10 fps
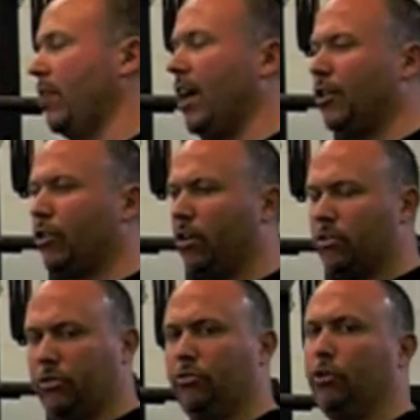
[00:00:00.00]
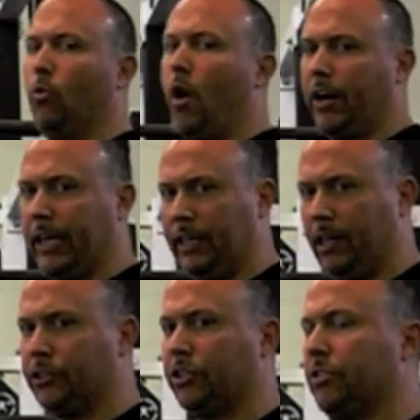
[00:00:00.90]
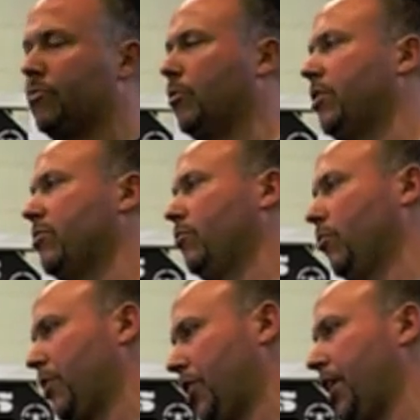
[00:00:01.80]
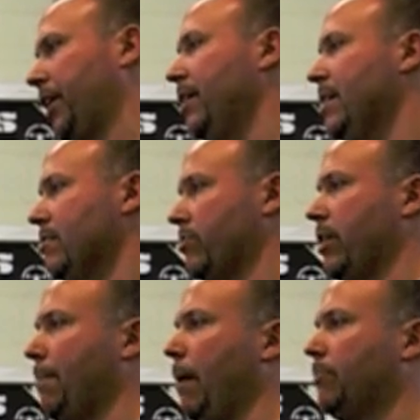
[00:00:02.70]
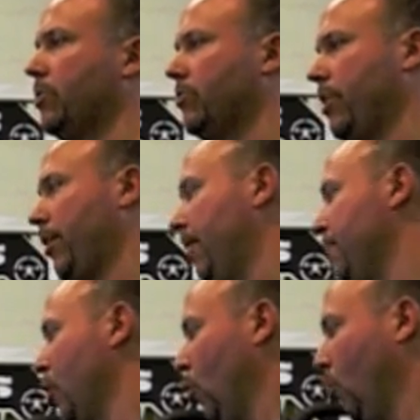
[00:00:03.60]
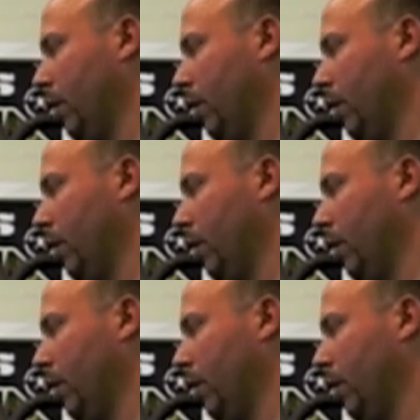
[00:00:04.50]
You can also do walking lunges with this sort of thing, step-ups, etc.